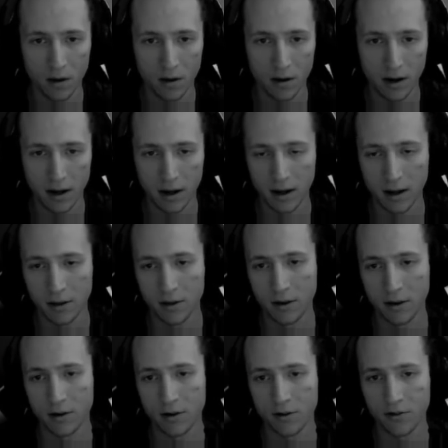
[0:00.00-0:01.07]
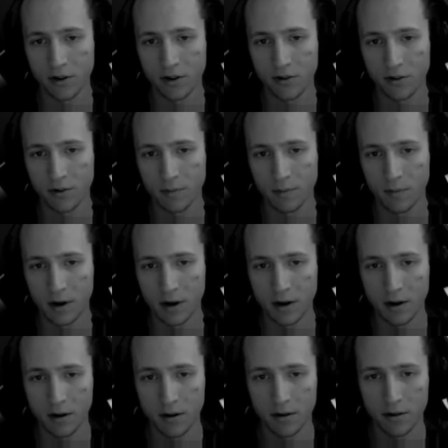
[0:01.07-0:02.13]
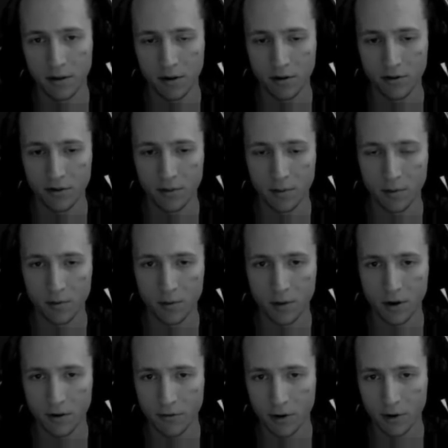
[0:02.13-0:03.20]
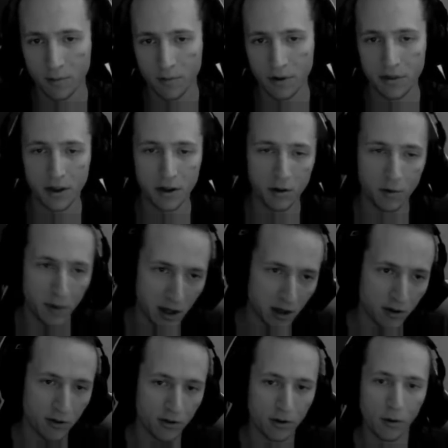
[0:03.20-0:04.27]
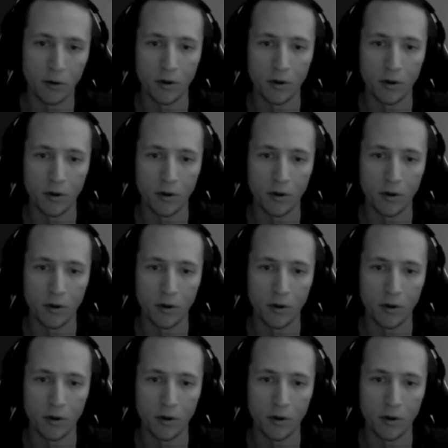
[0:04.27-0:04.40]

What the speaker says: I linked in the art station the concept I was working from, but then you make it your own.